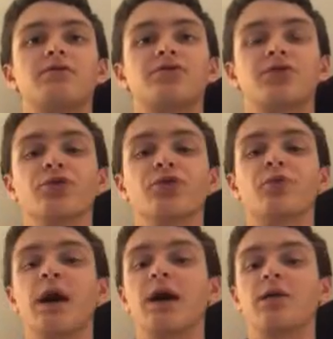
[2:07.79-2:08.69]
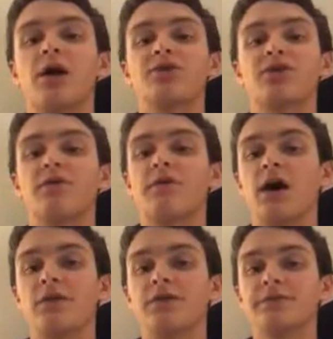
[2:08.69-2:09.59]
true biological
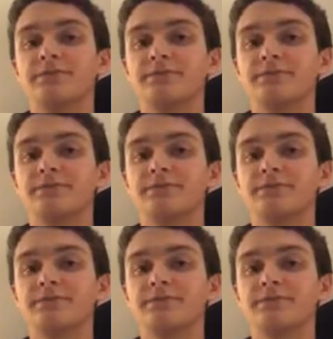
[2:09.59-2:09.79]
father.